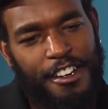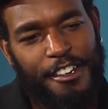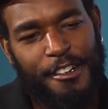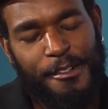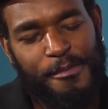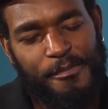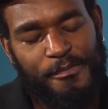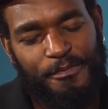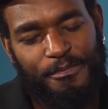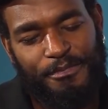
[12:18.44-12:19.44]
Um,
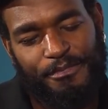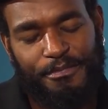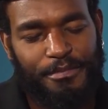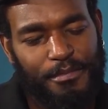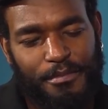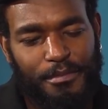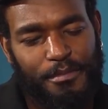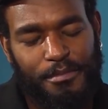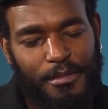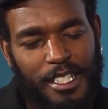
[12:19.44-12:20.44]

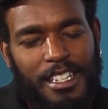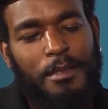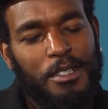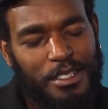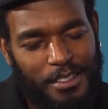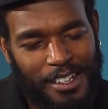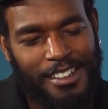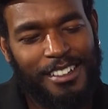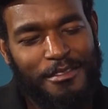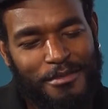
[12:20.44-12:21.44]
his name is
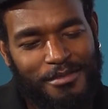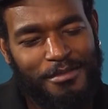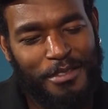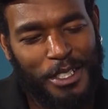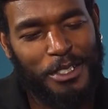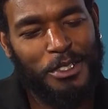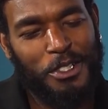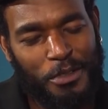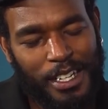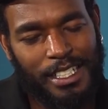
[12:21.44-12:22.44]
uh, Victor
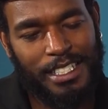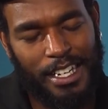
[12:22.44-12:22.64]
Trigg